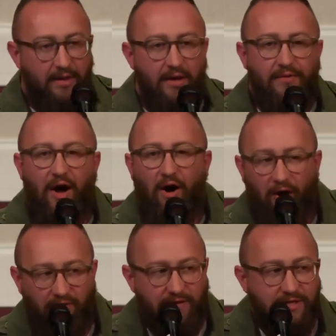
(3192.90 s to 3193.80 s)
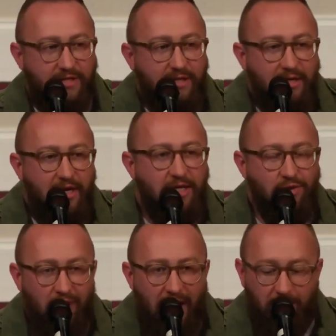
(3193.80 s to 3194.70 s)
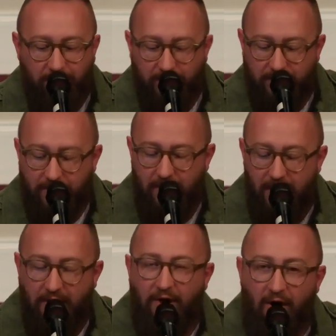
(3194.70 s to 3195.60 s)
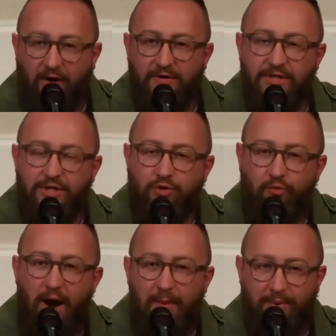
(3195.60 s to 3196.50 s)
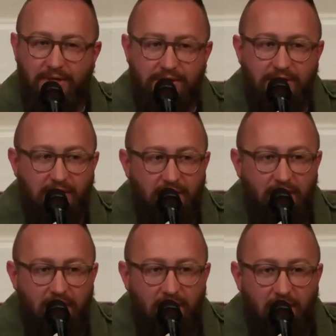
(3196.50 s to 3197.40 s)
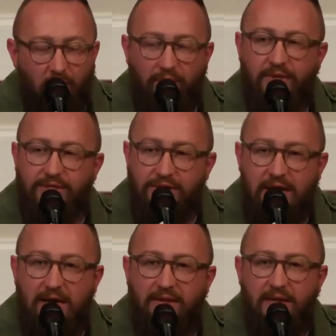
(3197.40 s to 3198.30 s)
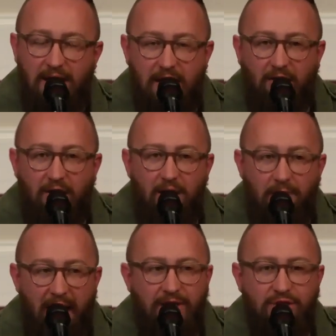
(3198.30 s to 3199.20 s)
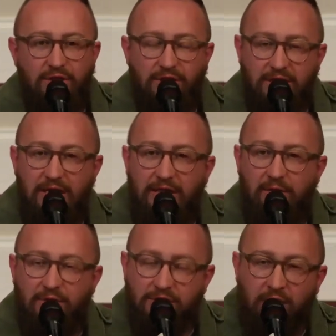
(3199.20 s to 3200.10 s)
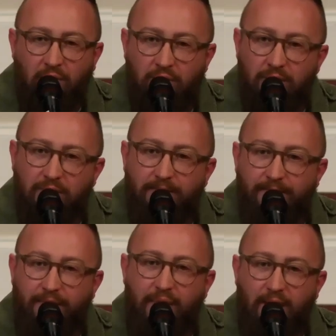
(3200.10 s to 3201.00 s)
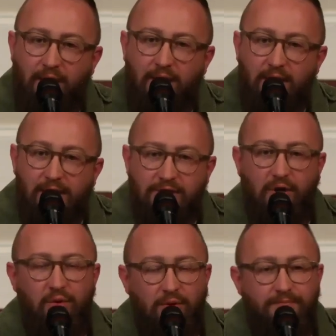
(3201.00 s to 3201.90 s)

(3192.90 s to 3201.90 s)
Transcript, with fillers: The harvest is ripe, and the harvest is ripest when the seed in the ear matches the seed that was sown. So,